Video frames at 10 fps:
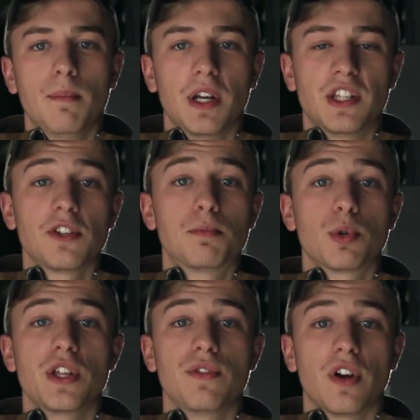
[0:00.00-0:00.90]
but it does
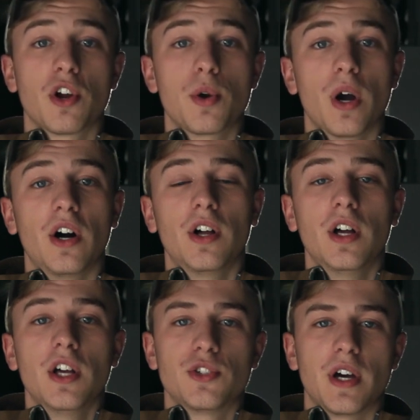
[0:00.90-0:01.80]
breathe very well.
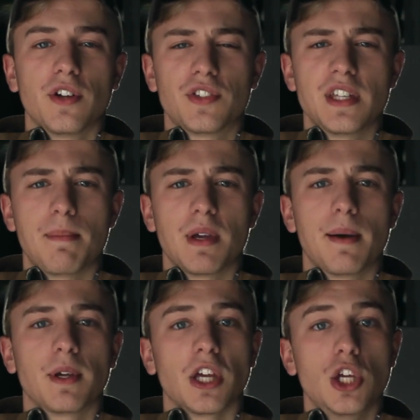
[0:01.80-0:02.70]
So I don't see that
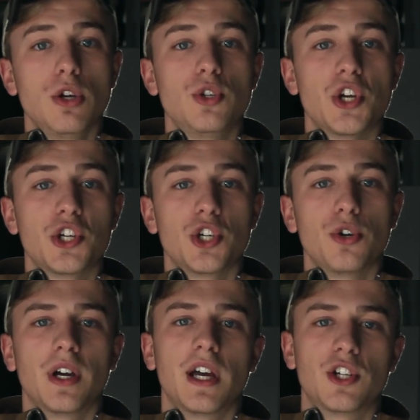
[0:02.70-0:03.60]
becoming a huge
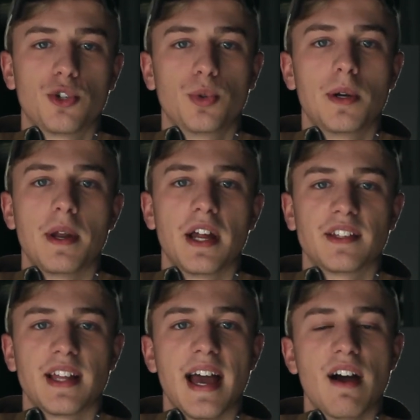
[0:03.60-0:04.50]
issue. It just would have been
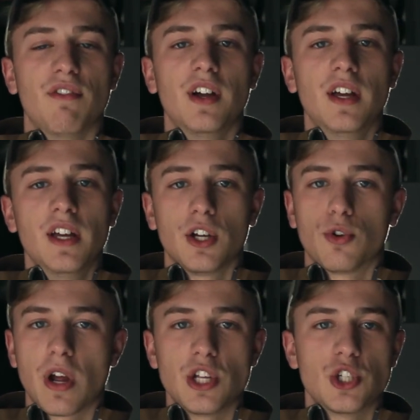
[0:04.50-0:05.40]
nice to have.
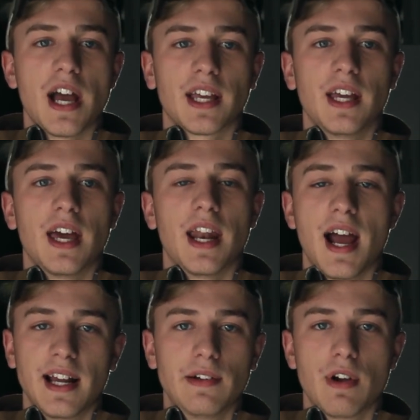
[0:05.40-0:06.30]
Great jacket, and I
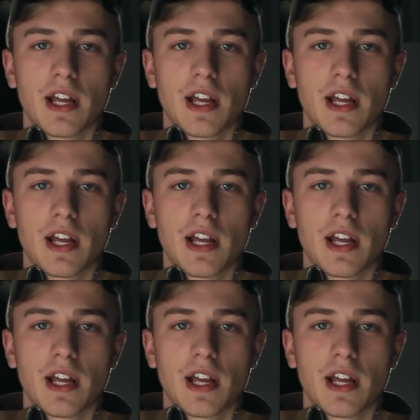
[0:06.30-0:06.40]
highly